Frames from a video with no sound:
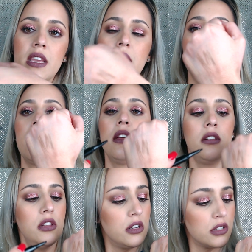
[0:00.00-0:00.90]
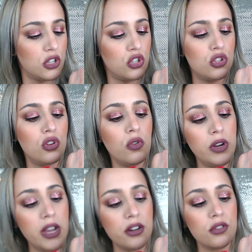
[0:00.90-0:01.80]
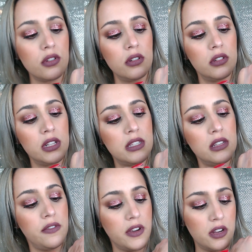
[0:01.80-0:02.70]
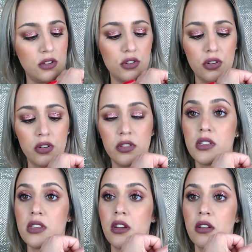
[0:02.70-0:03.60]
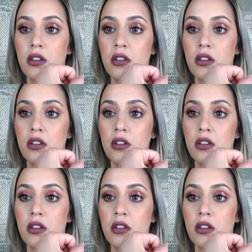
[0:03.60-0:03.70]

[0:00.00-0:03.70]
It looks so natural. Let's see if I can show you on this side.